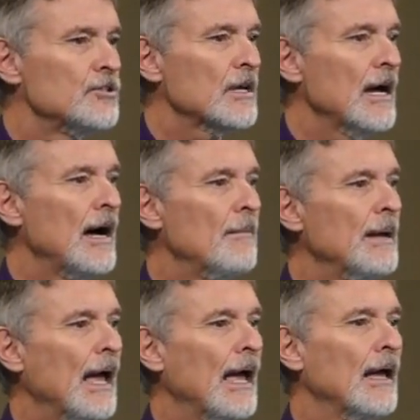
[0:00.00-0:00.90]
to come,
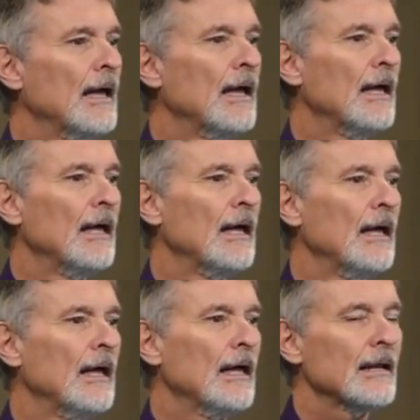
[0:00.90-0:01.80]

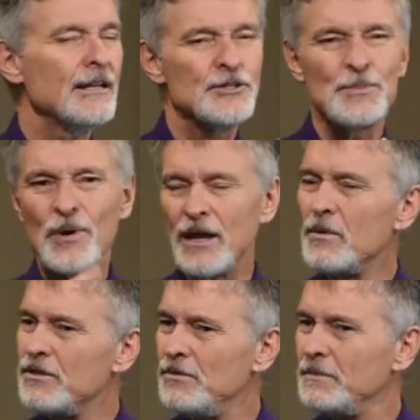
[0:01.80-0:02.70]
let us pray
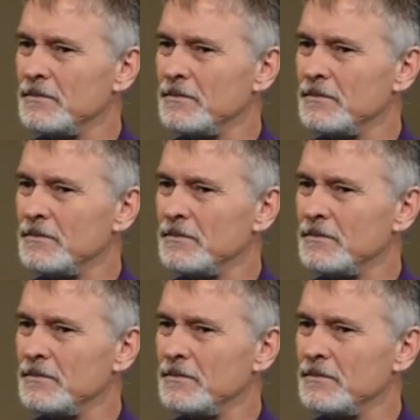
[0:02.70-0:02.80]
with you